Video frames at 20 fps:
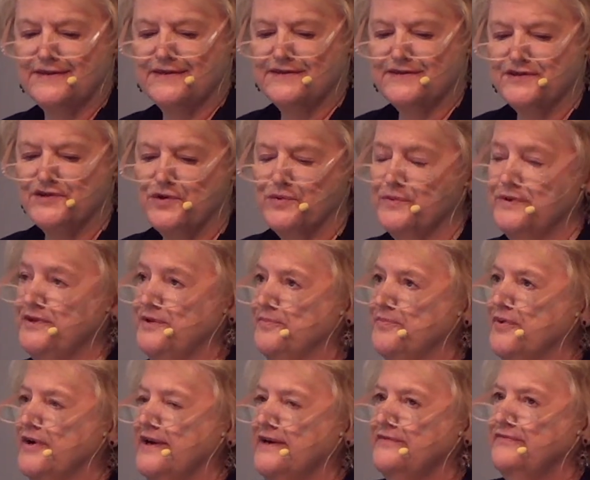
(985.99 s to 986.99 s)
So when you
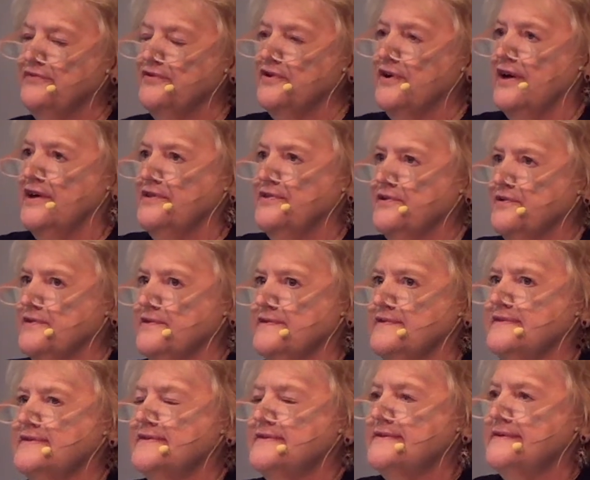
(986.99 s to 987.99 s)
pray for
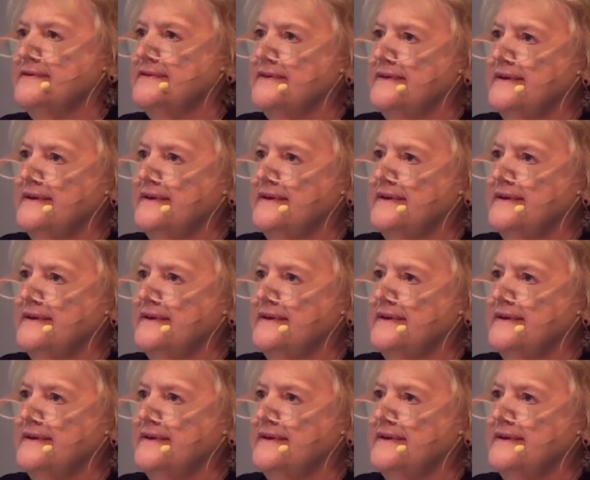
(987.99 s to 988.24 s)
others,